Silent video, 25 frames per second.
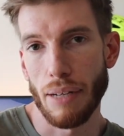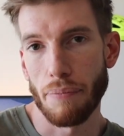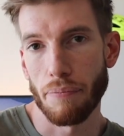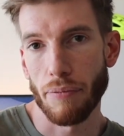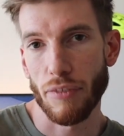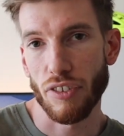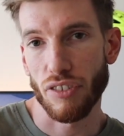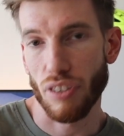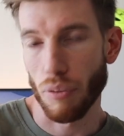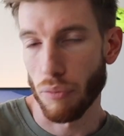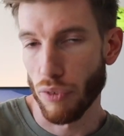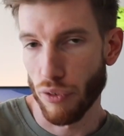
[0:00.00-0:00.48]

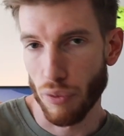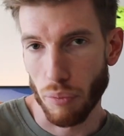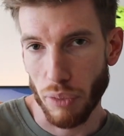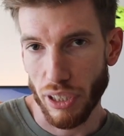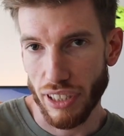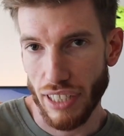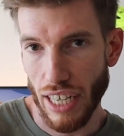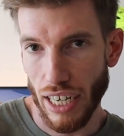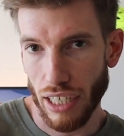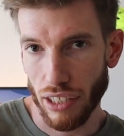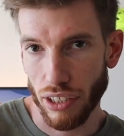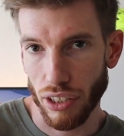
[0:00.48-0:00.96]
Some of them are
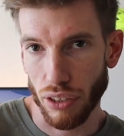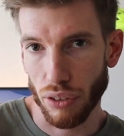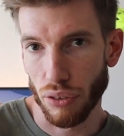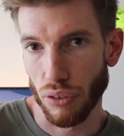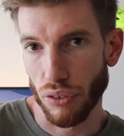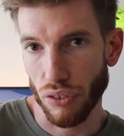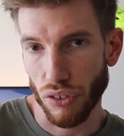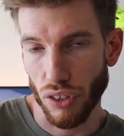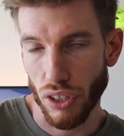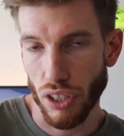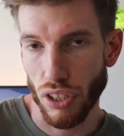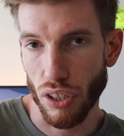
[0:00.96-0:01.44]
technical,
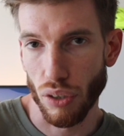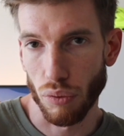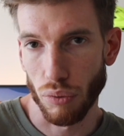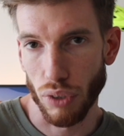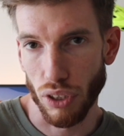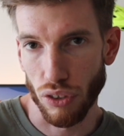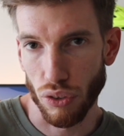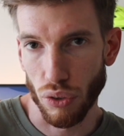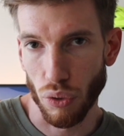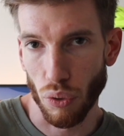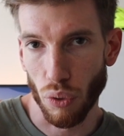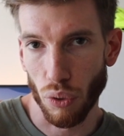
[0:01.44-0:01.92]
so you don't want
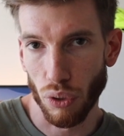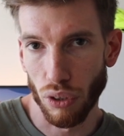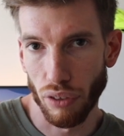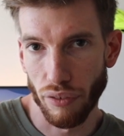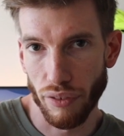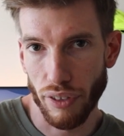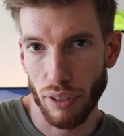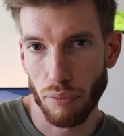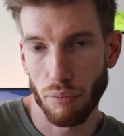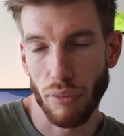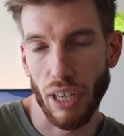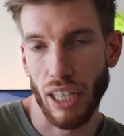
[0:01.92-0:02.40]
to do all of
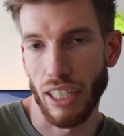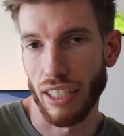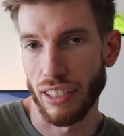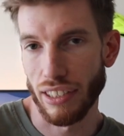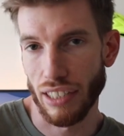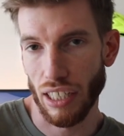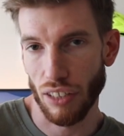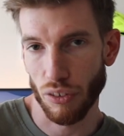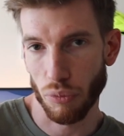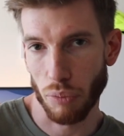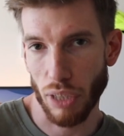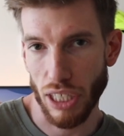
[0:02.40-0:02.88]
them, and it
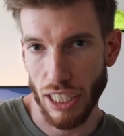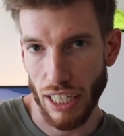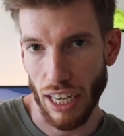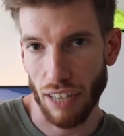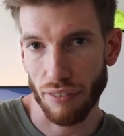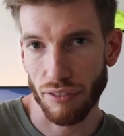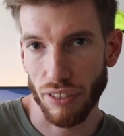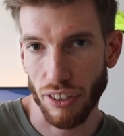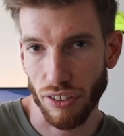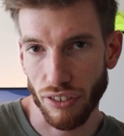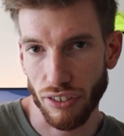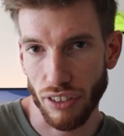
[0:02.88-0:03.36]
does mean you have
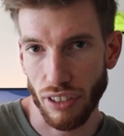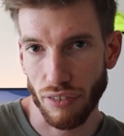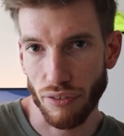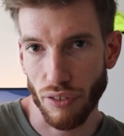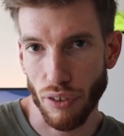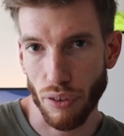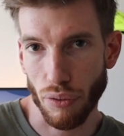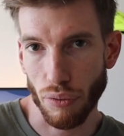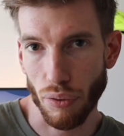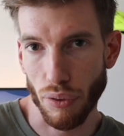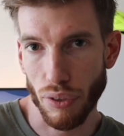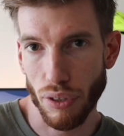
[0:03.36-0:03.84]
to sift
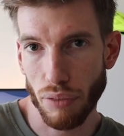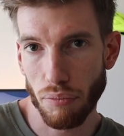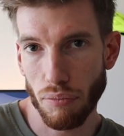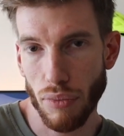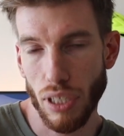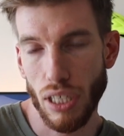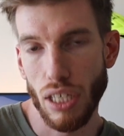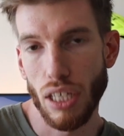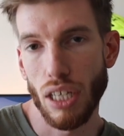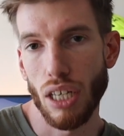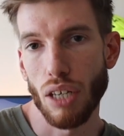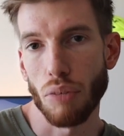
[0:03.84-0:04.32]
through them.
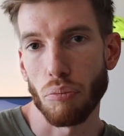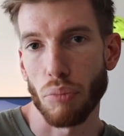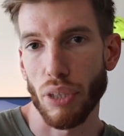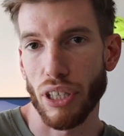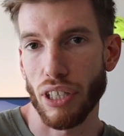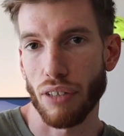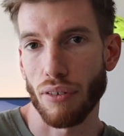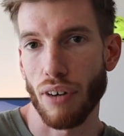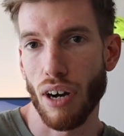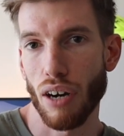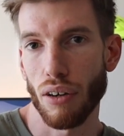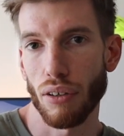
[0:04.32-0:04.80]
But
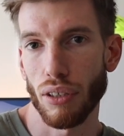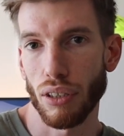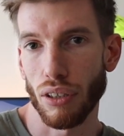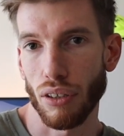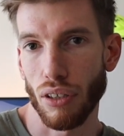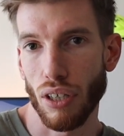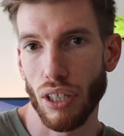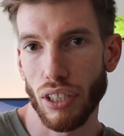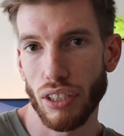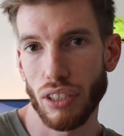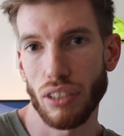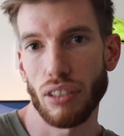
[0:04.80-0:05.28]
there are a
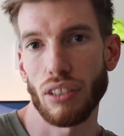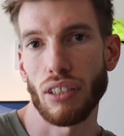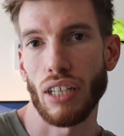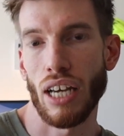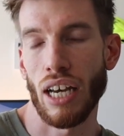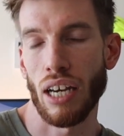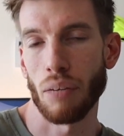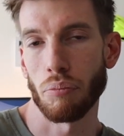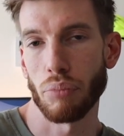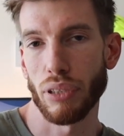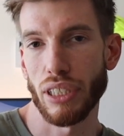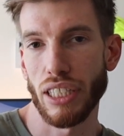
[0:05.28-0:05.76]
lot,
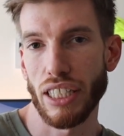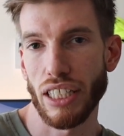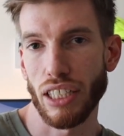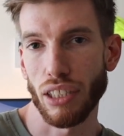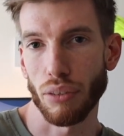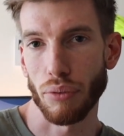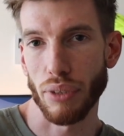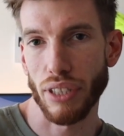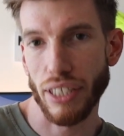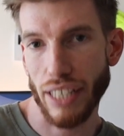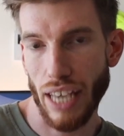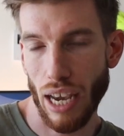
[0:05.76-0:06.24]
uh,
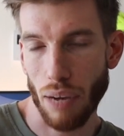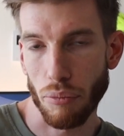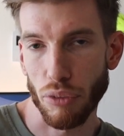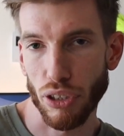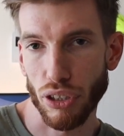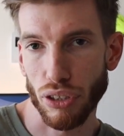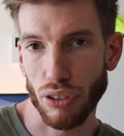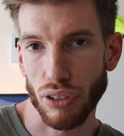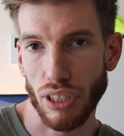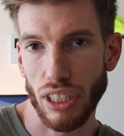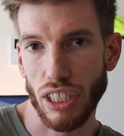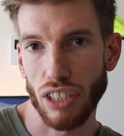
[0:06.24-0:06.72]
particularly with
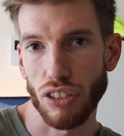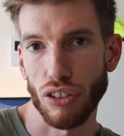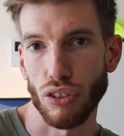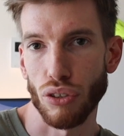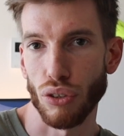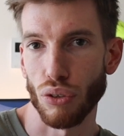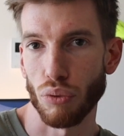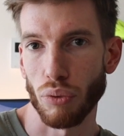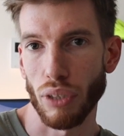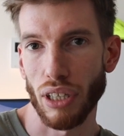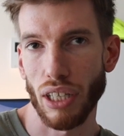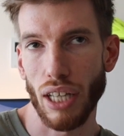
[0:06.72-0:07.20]
chemistry, to
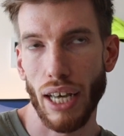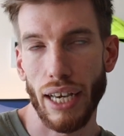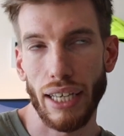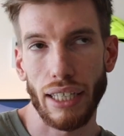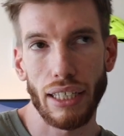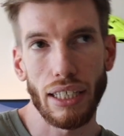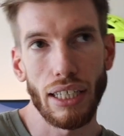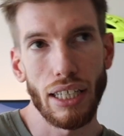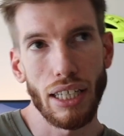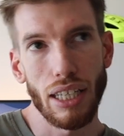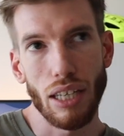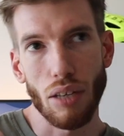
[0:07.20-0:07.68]
do with like
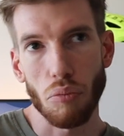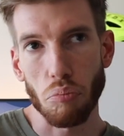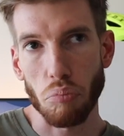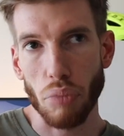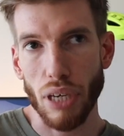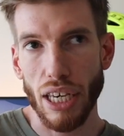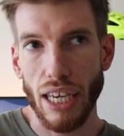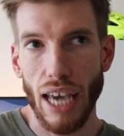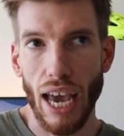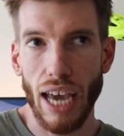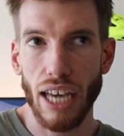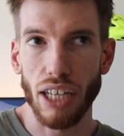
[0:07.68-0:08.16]

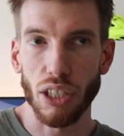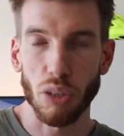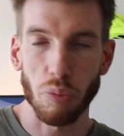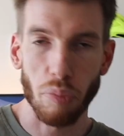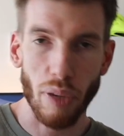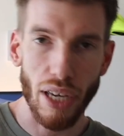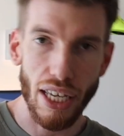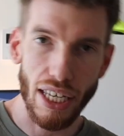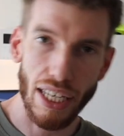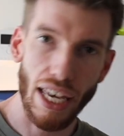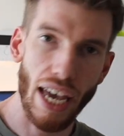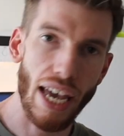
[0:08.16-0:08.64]
pH,
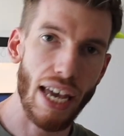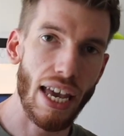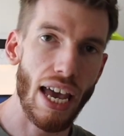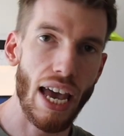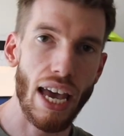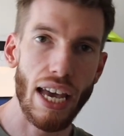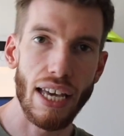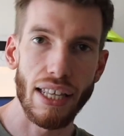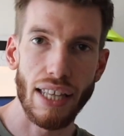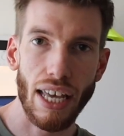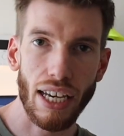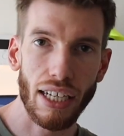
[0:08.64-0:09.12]

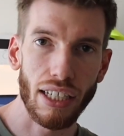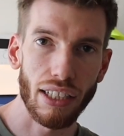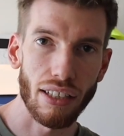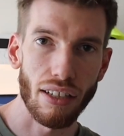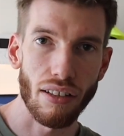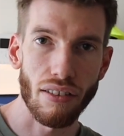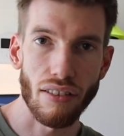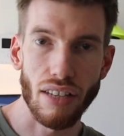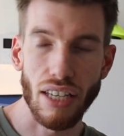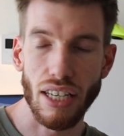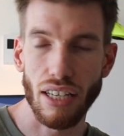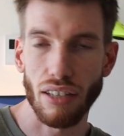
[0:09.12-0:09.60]
pKa, that kind of
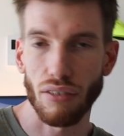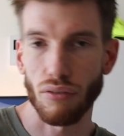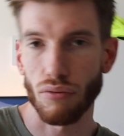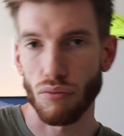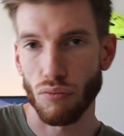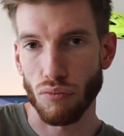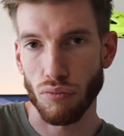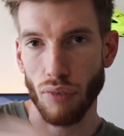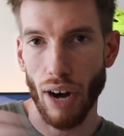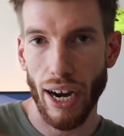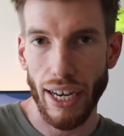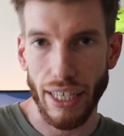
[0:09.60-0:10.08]
thing,
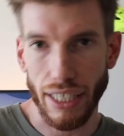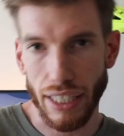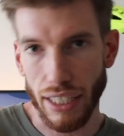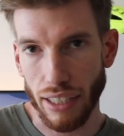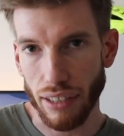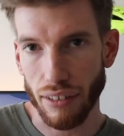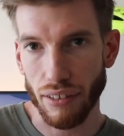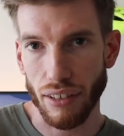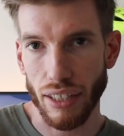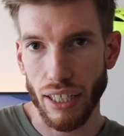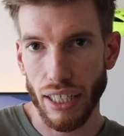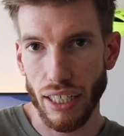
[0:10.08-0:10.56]
ranking
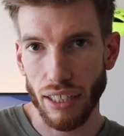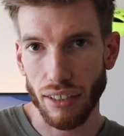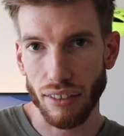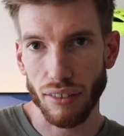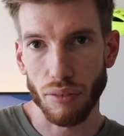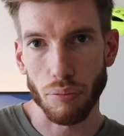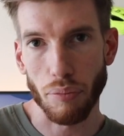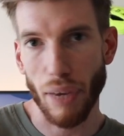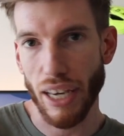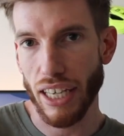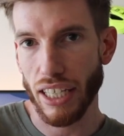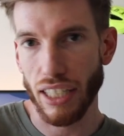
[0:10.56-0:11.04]
things,
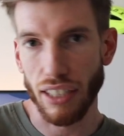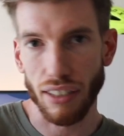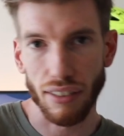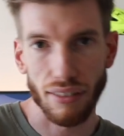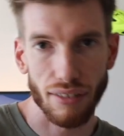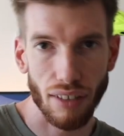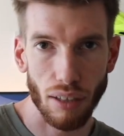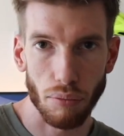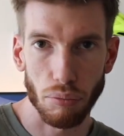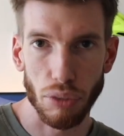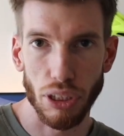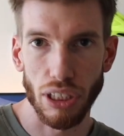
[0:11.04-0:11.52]
making
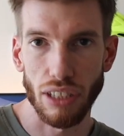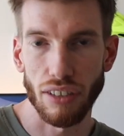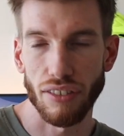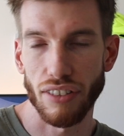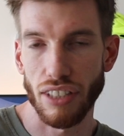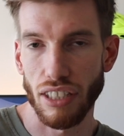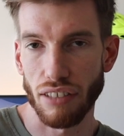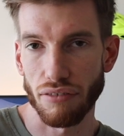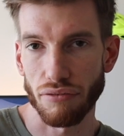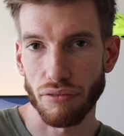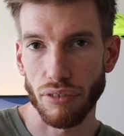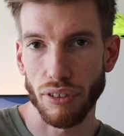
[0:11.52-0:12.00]
assumptions and
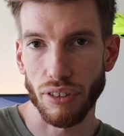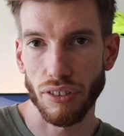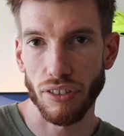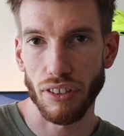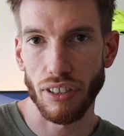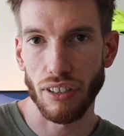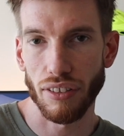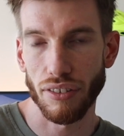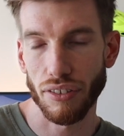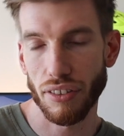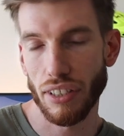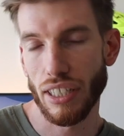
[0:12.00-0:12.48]

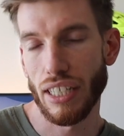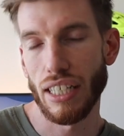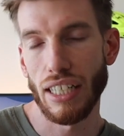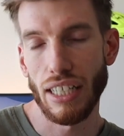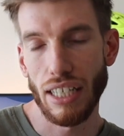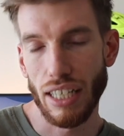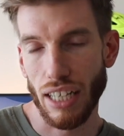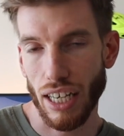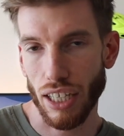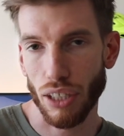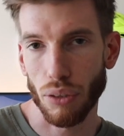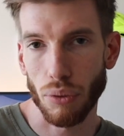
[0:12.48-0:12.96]
inferences.
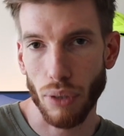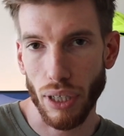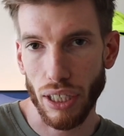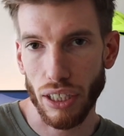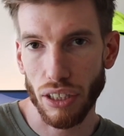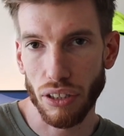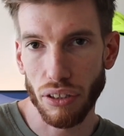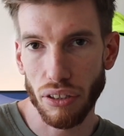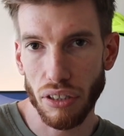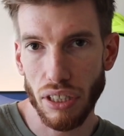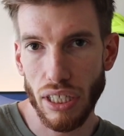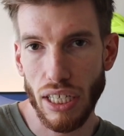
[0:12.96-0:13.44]
They're quite
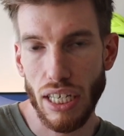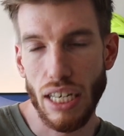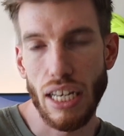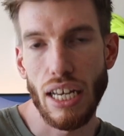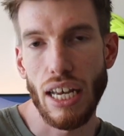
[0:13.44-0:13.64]
good.